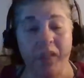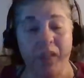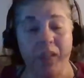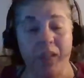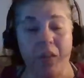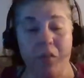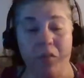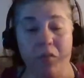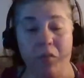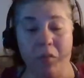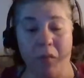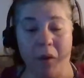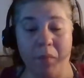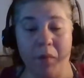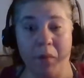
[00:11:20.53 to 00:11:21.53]
So for
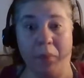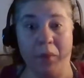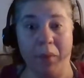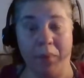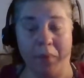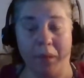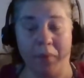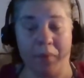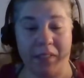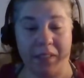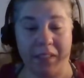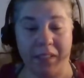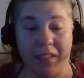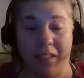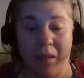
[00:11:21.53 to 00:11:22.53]
my Memory Bear
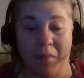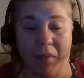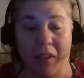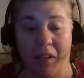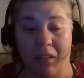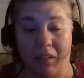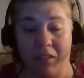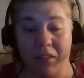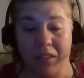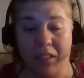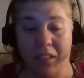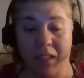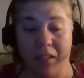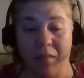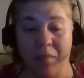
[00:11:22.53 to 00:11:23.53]
business, I'm an
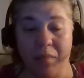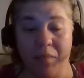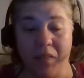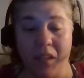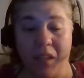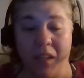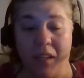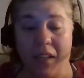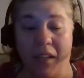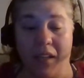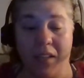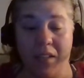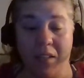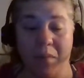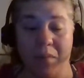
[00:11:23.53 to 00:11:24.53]
LLC.
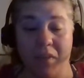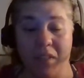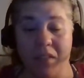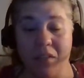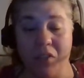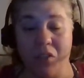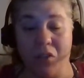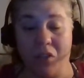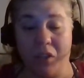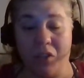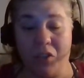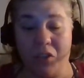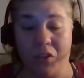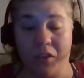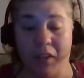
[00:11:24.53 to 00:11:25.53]
That is a business
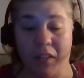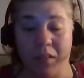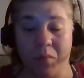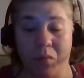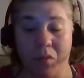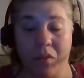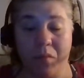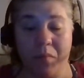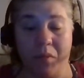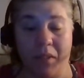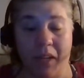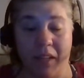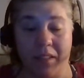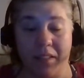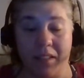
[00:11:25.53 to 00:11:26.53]
structure that's more
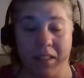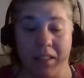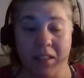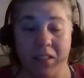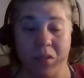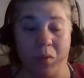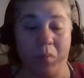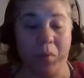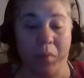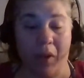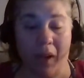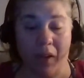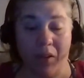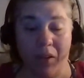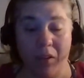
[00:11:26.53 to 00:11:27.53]
complex than a sole
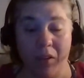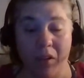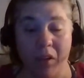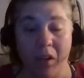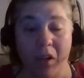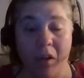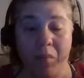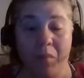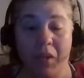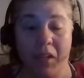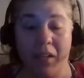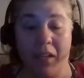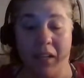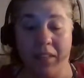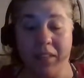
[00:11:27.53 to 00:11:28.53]
proprietor,
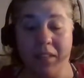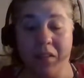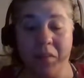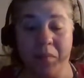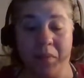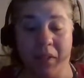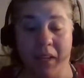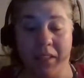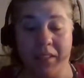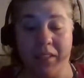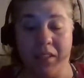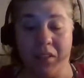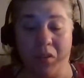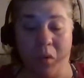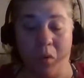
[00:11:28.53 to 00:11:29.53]
but less complex
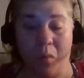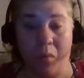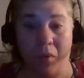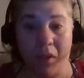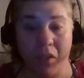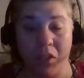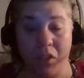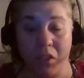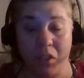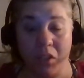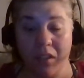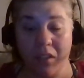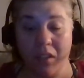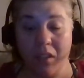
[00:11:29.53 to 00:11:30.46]
than a corporation.